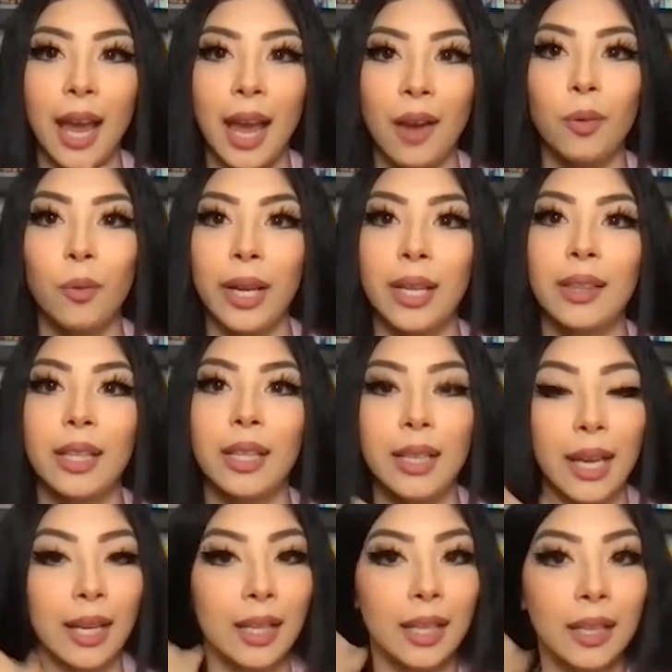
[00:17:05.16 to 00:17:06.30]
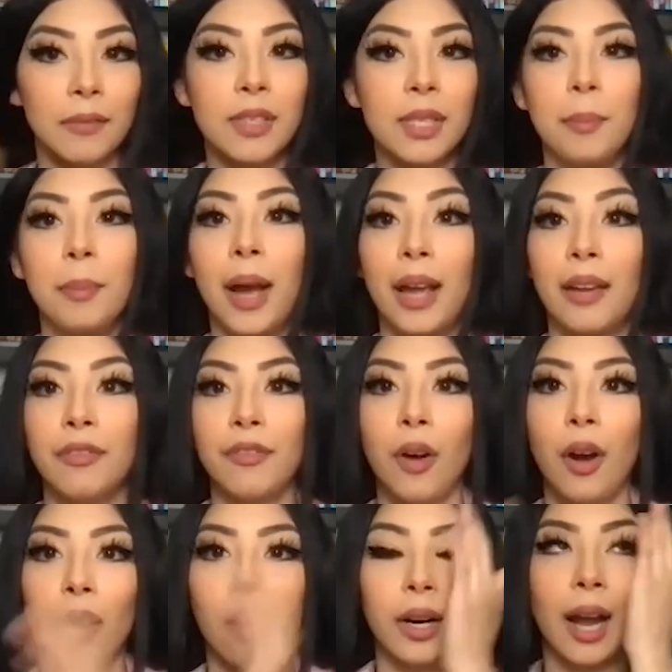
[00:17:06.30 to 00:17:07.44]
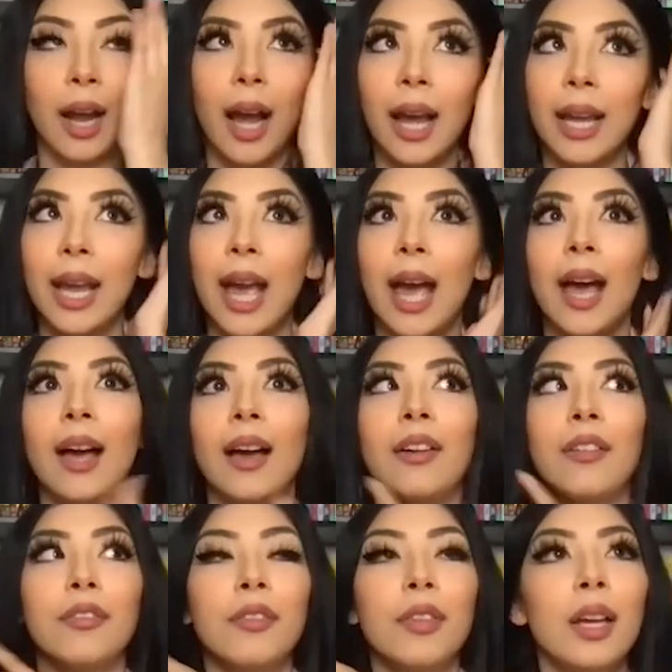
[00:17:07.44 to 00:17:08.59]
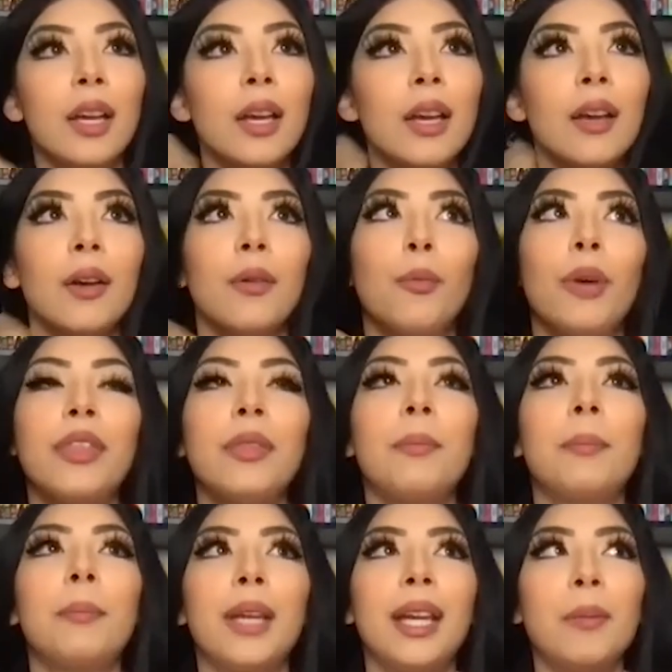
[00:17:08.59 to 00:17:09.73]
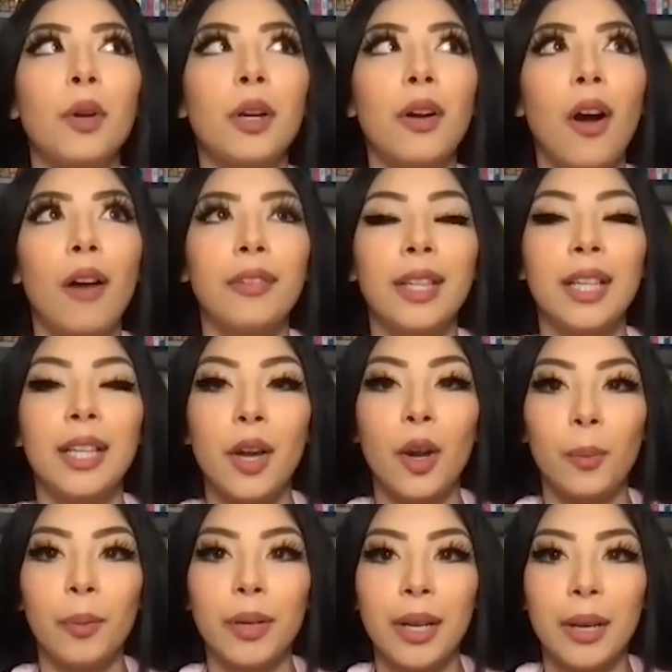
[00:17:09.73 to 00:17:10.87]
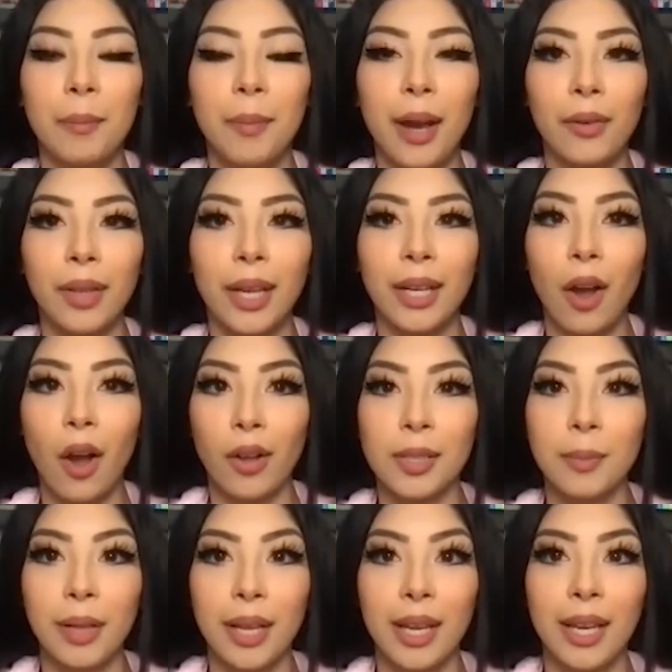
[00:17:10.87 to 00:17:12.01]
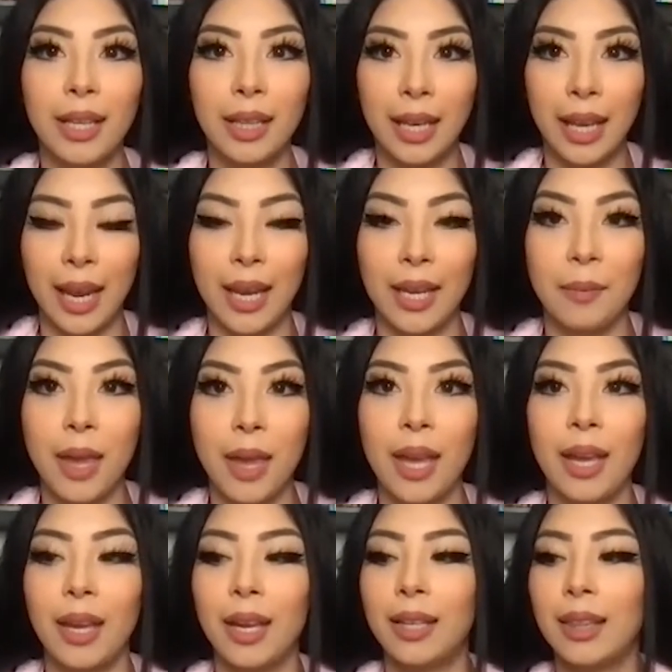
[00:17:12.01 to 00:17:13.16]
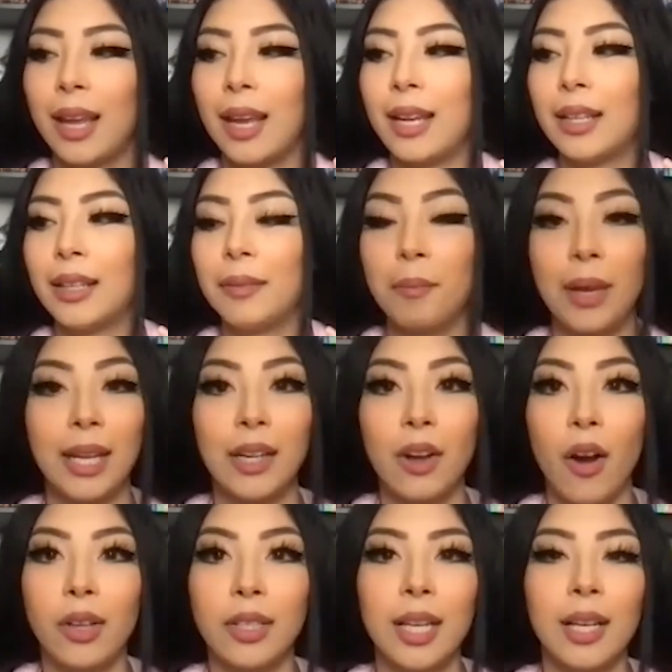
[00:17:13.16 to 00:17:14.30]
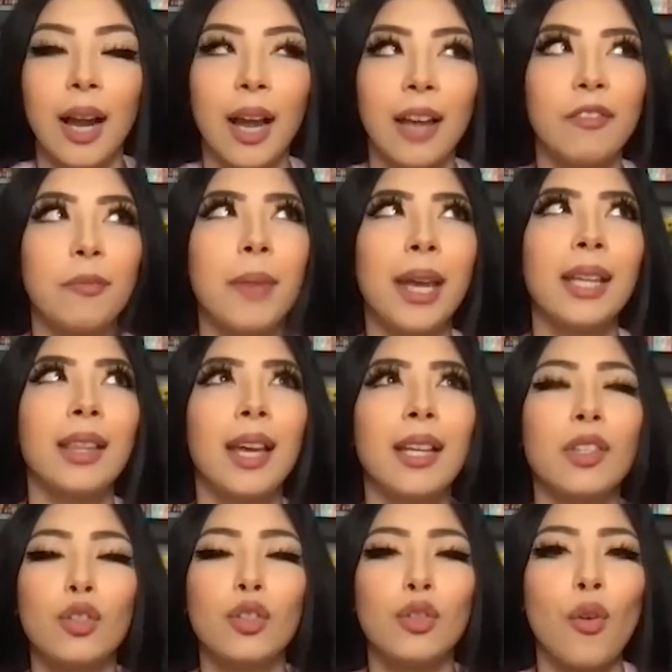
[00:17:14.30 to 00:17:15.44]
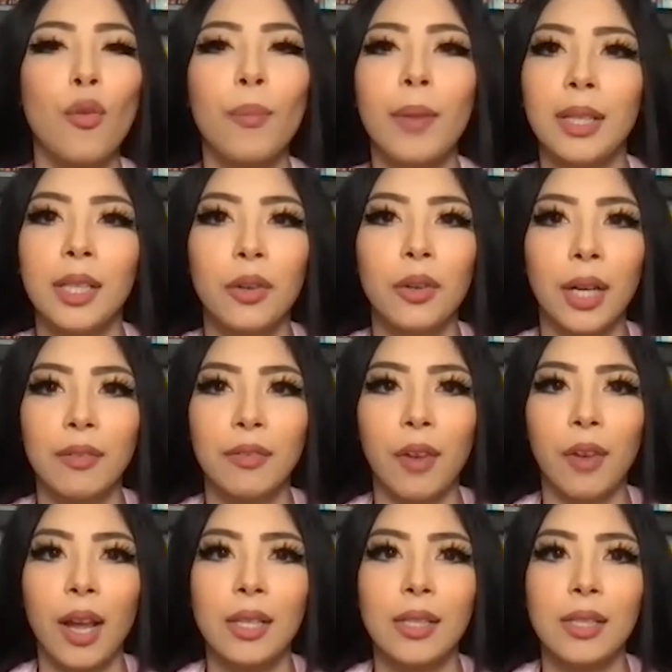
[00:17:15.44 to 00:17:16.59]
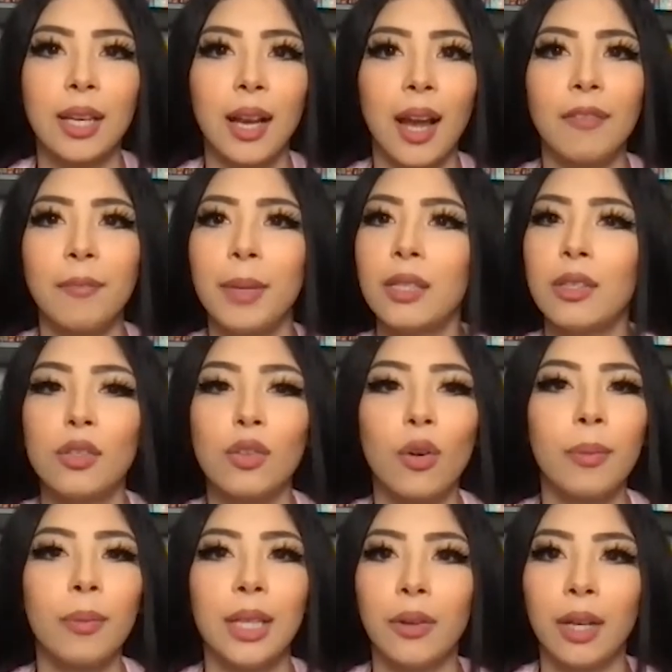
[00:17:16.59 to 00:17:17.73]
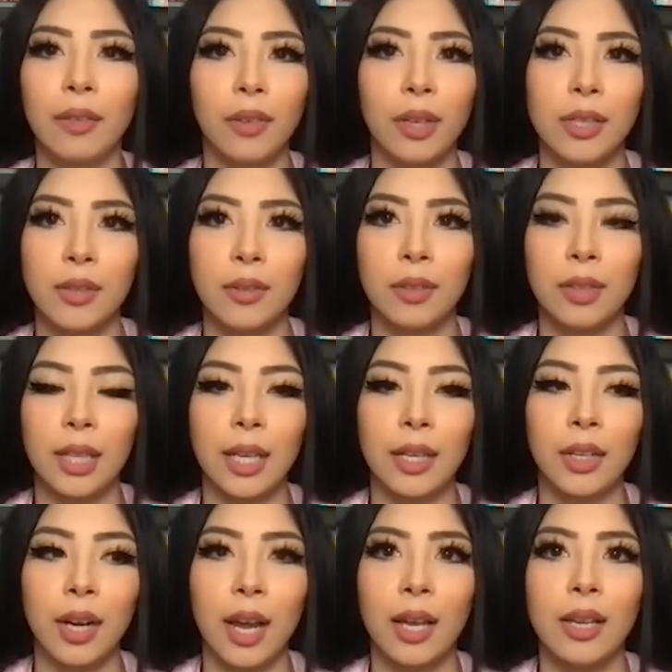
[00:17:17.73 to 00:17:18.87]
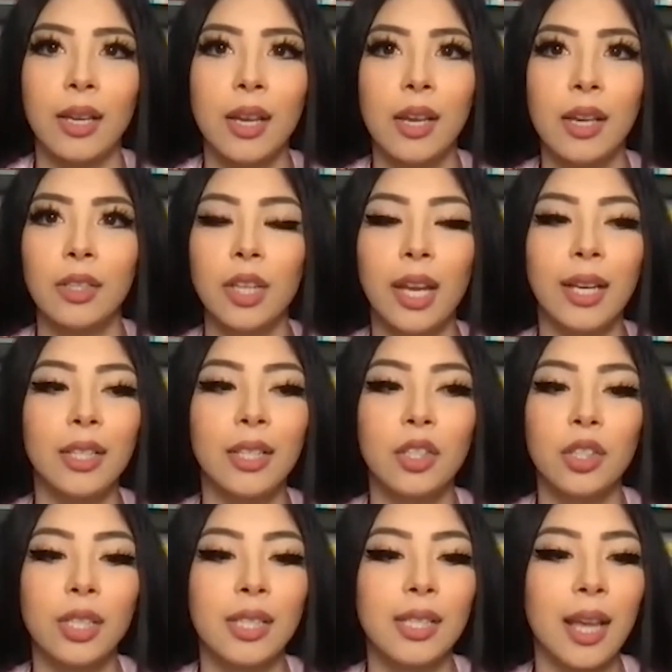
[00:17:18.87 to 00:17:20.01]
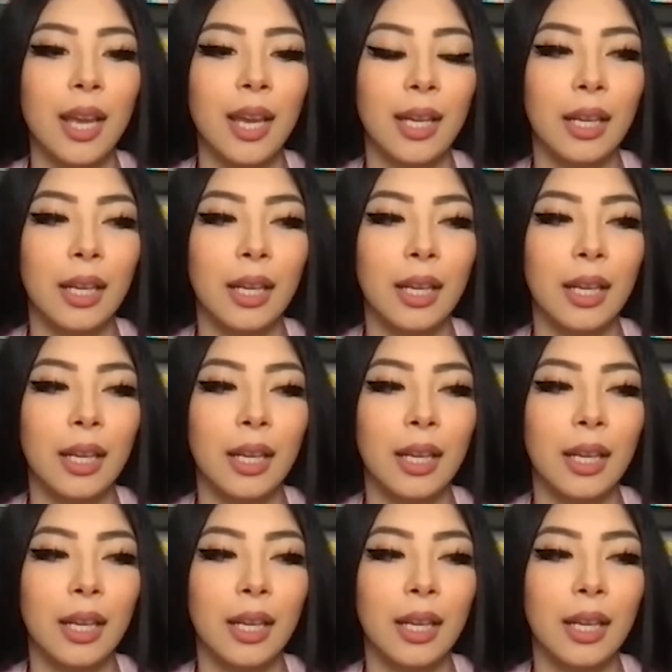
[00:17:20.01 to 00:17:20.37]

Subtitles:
outweighed the negatives by far. I have, with being more confident and open about like cosplaying and like anime and like making content, I've made like so many great friends. Like I've made so many great friends over the internet. And it's just like